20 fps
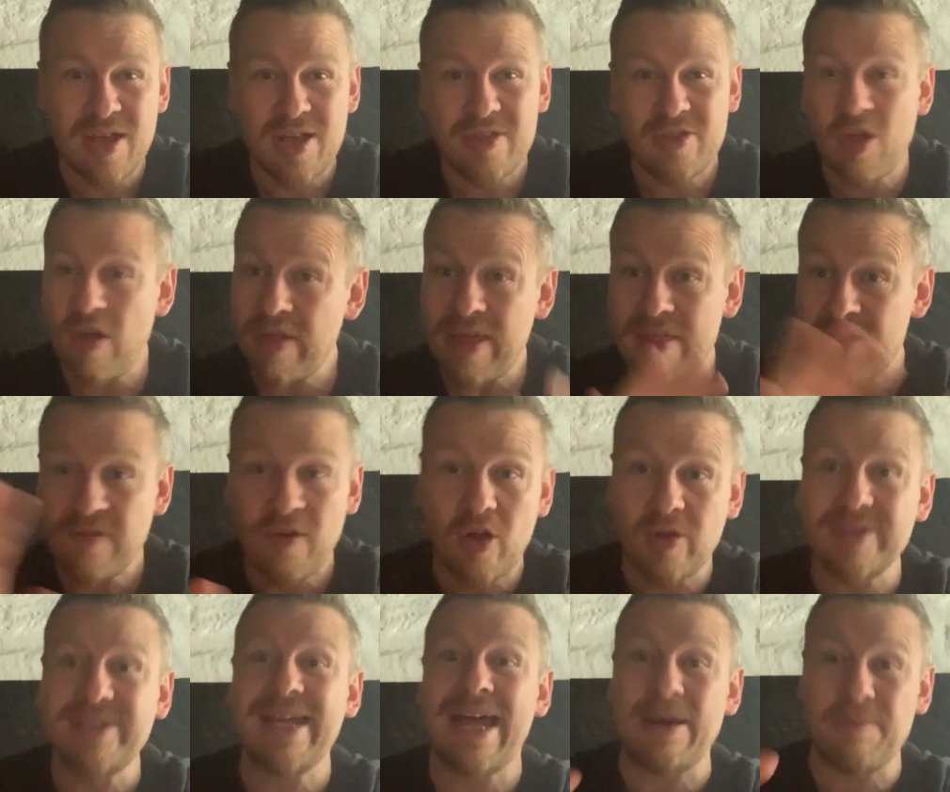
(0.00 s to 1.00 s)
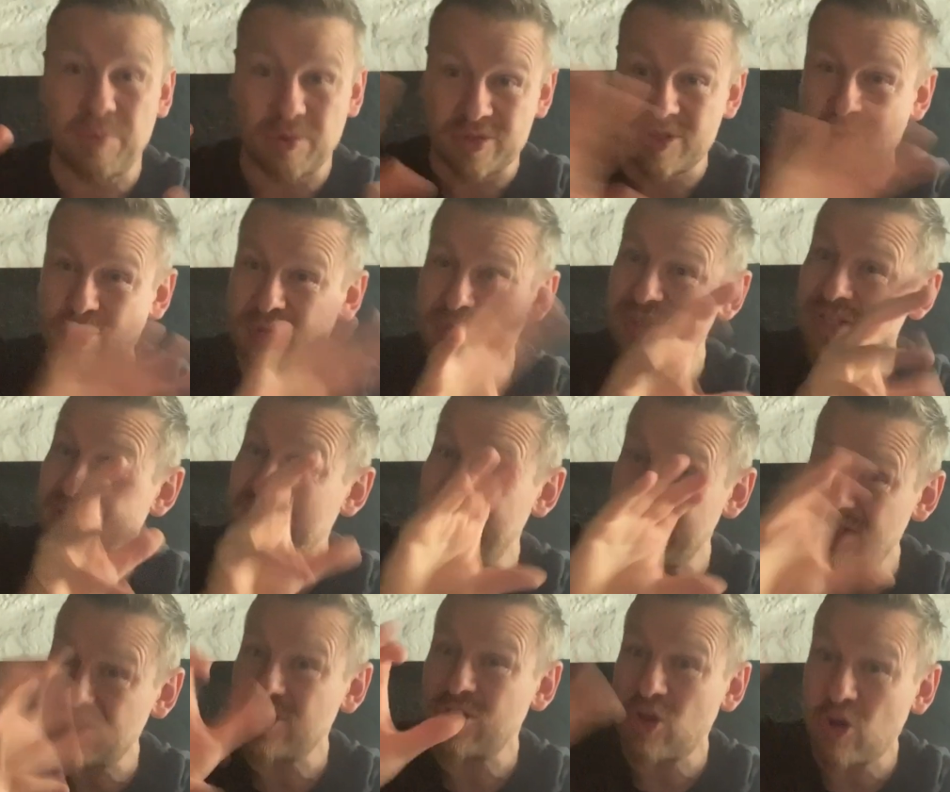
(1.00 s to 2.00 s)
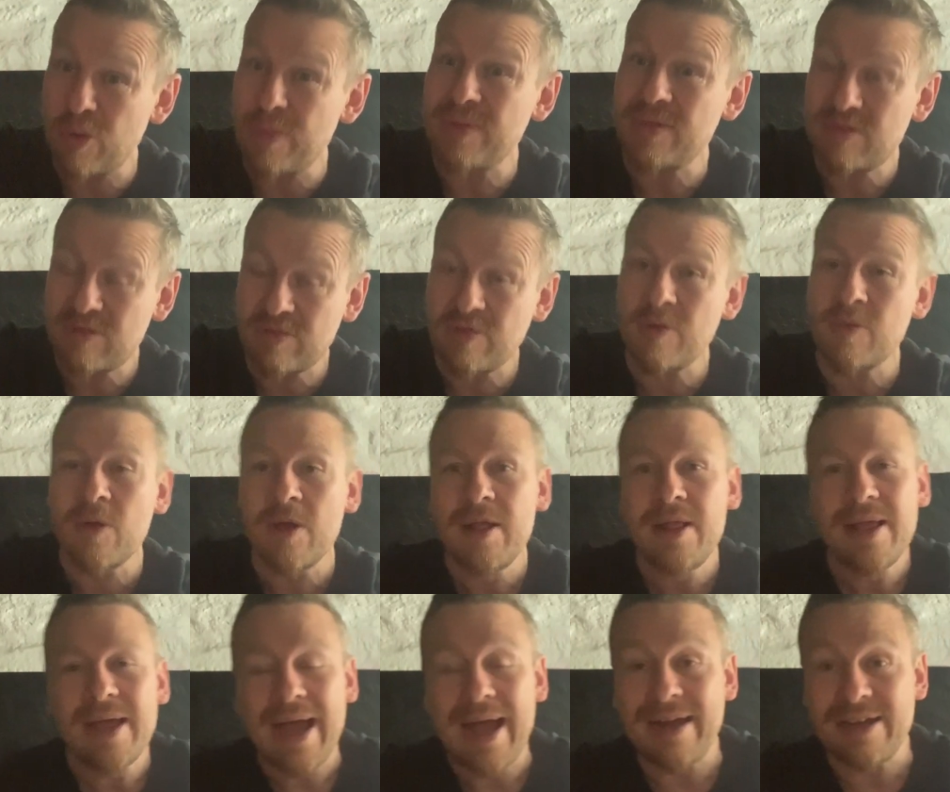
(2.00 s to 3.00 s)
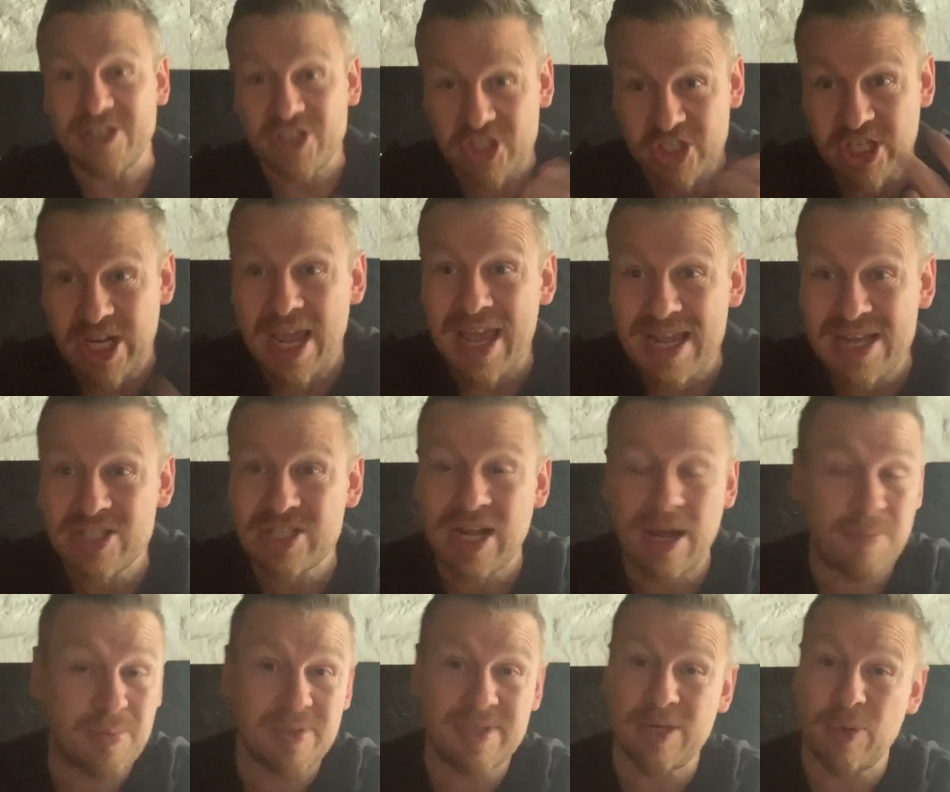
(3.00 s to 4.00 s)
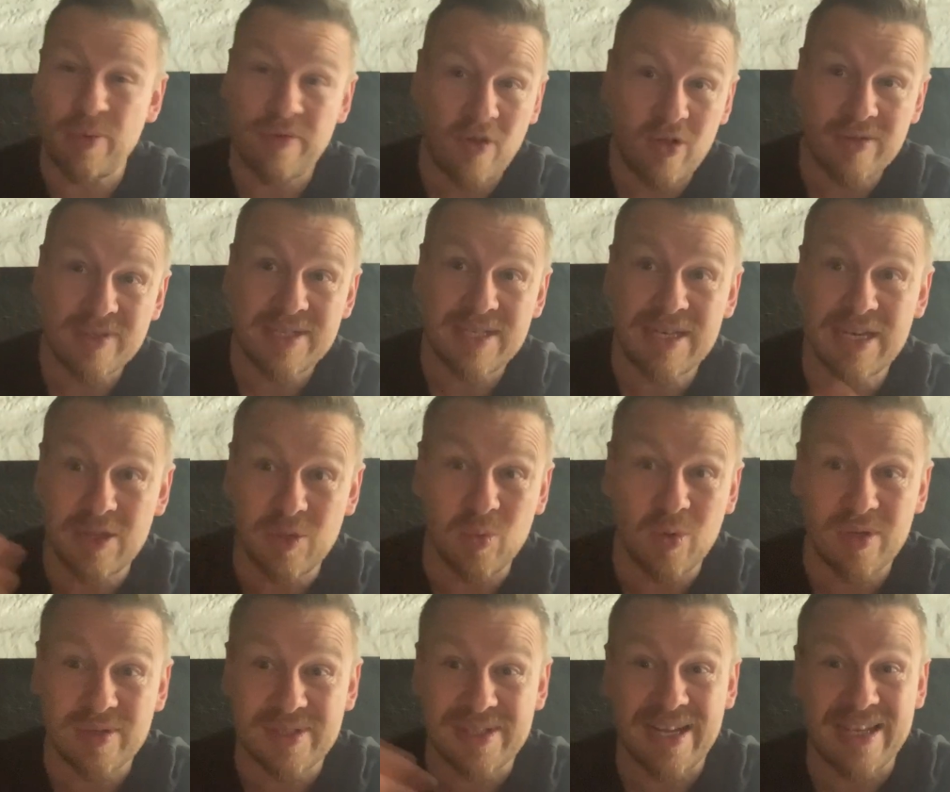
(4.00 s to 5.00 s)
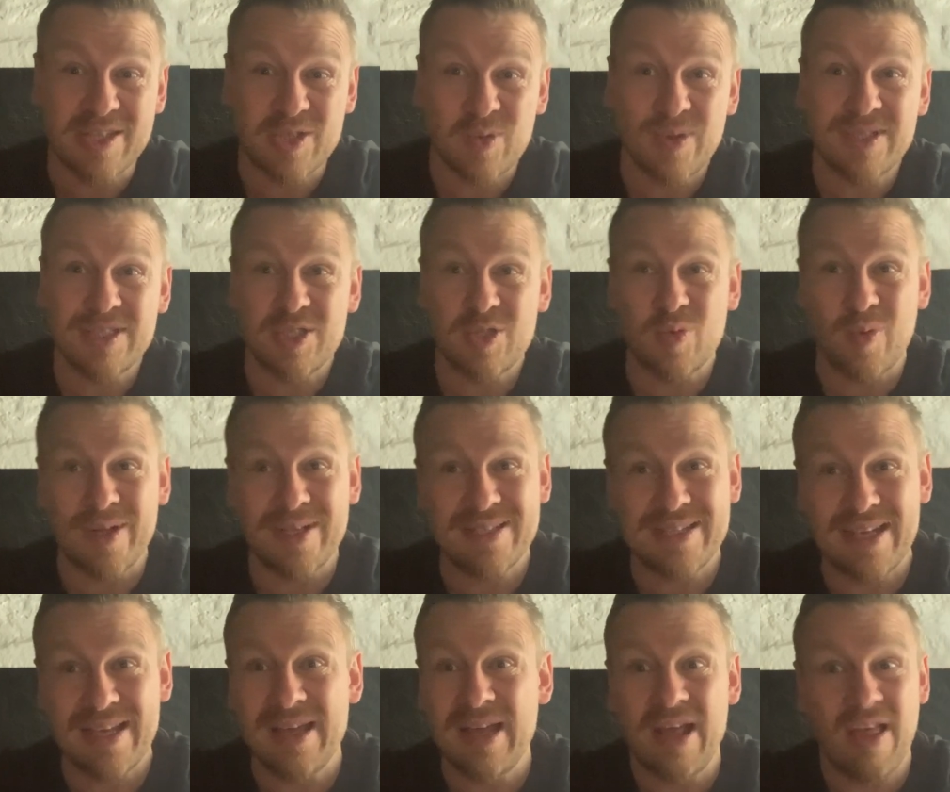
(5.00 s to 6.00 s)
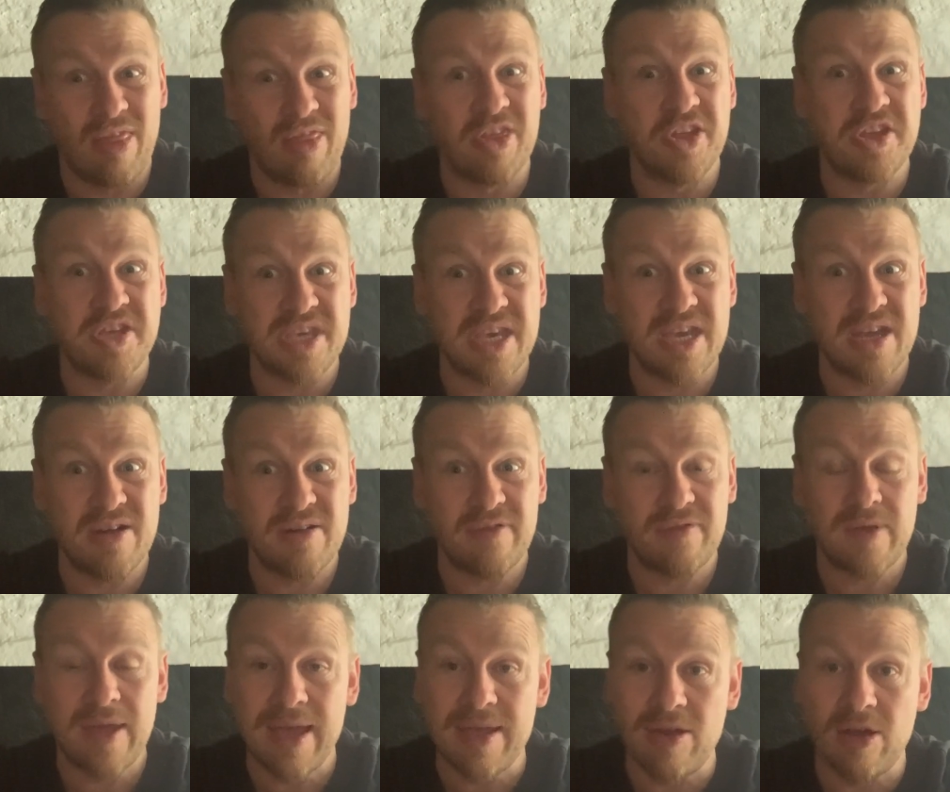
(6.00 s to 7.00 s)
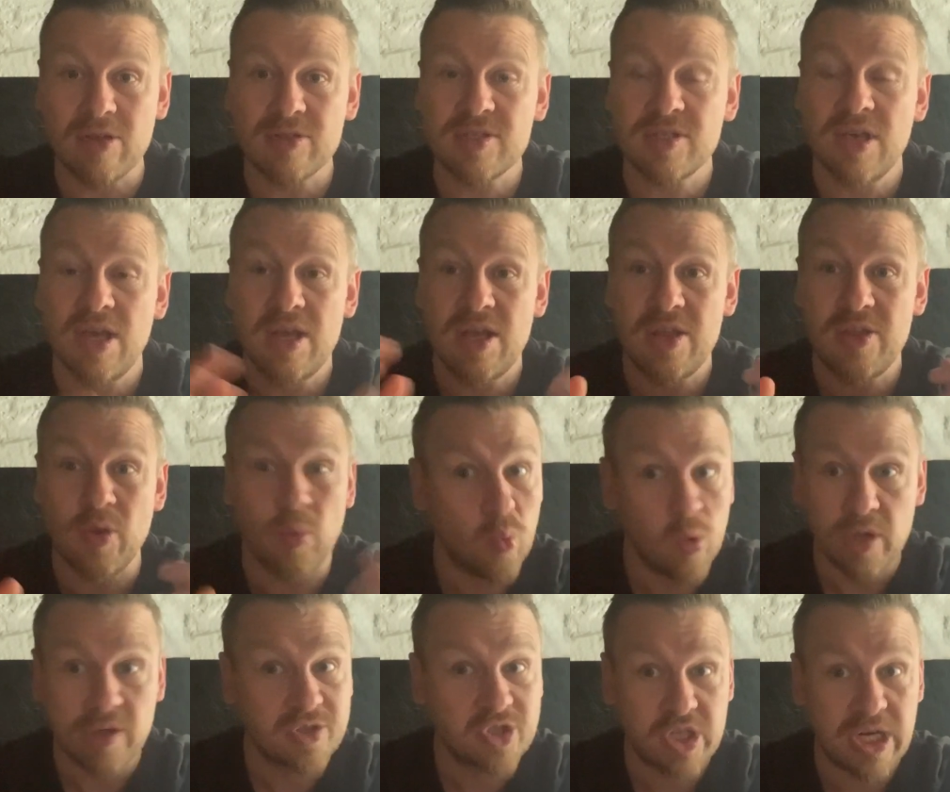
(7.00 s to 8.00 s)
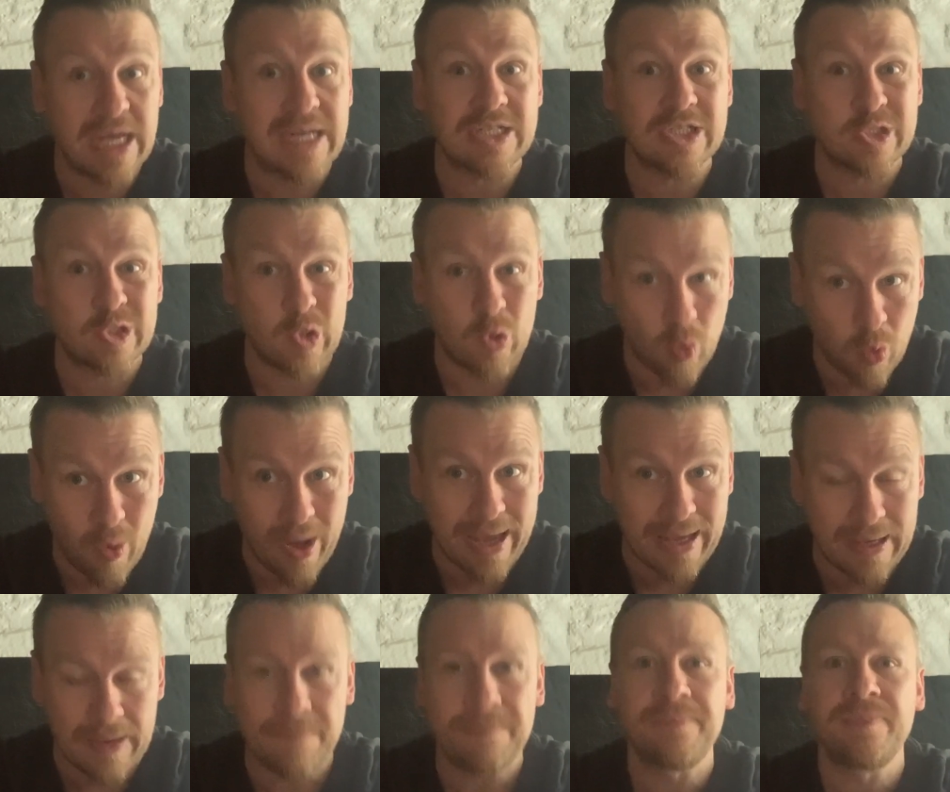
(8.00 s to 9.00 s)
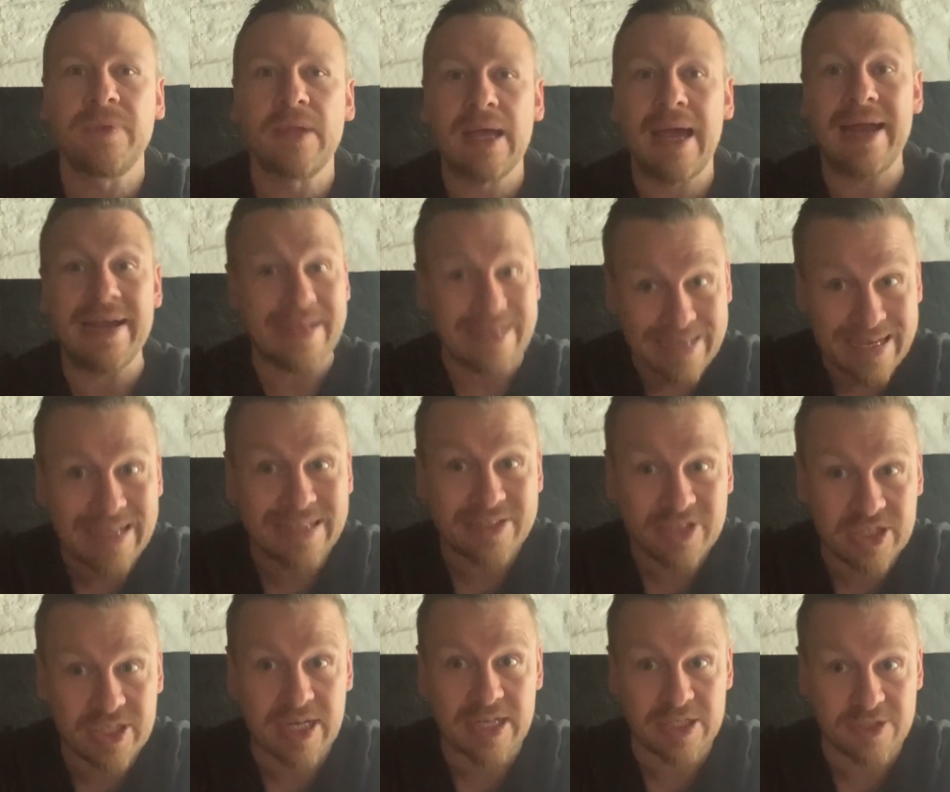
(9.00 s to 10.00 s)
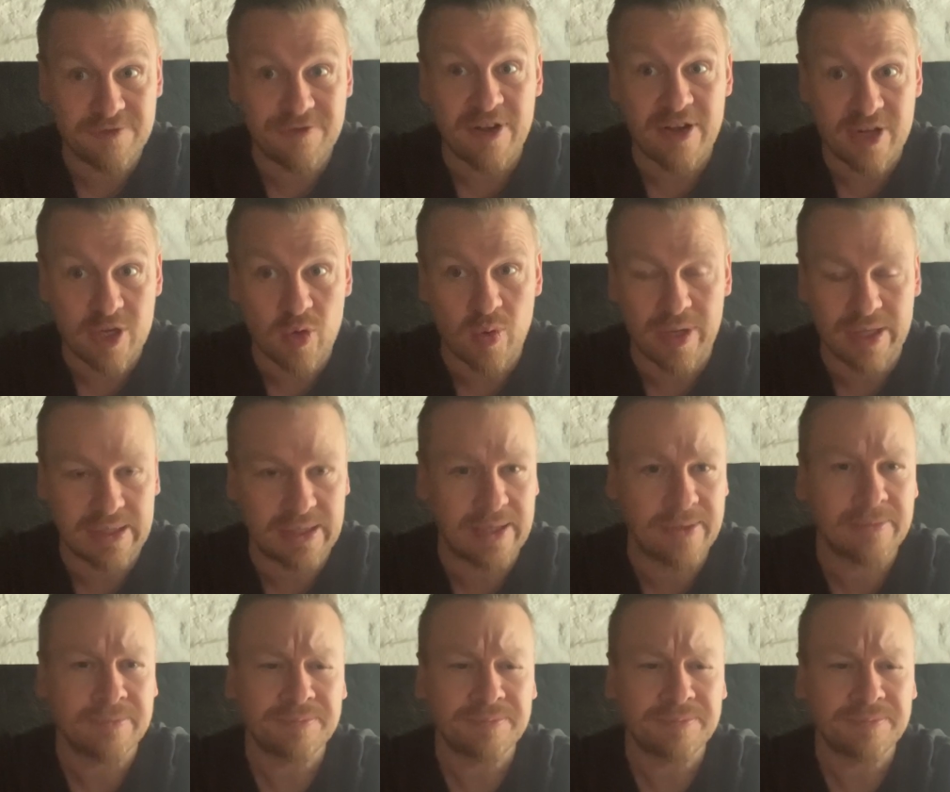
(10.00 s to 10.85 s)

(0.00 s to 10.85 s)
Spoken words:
Not that they've all dead, but two or three generations are coming through. And change happens. And we've all seen in the world today, 2020, the year of chaos. The world changed quick. And it can change very quickly.